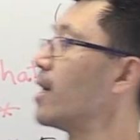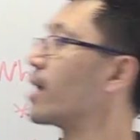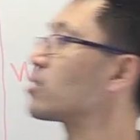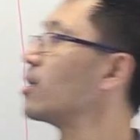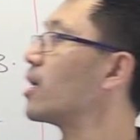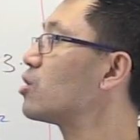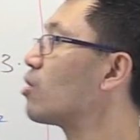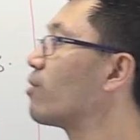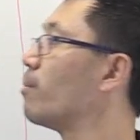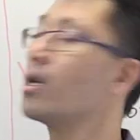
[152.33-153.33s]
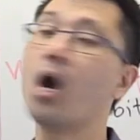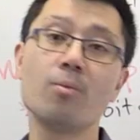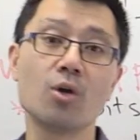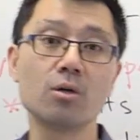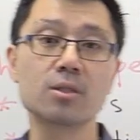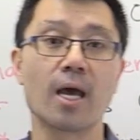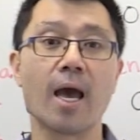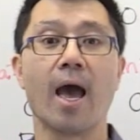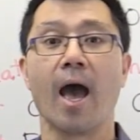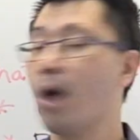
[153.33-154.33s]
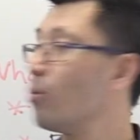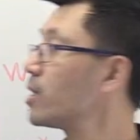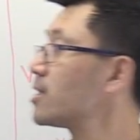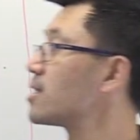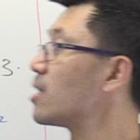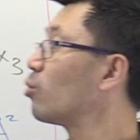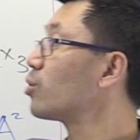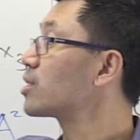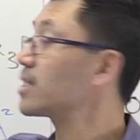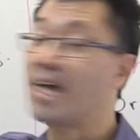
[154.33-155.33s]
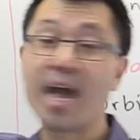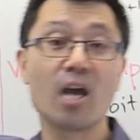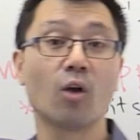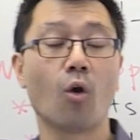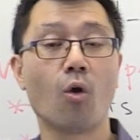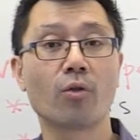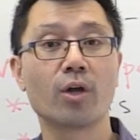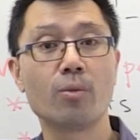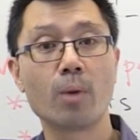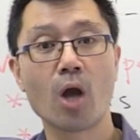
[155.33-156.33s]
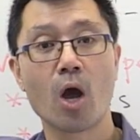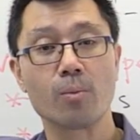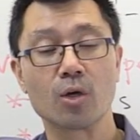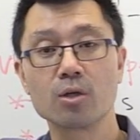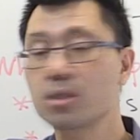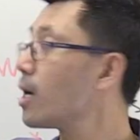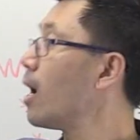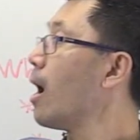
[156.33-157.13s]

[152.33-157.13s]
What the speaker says: It acts on each of the monomials, and what it does, it will scale all the monomials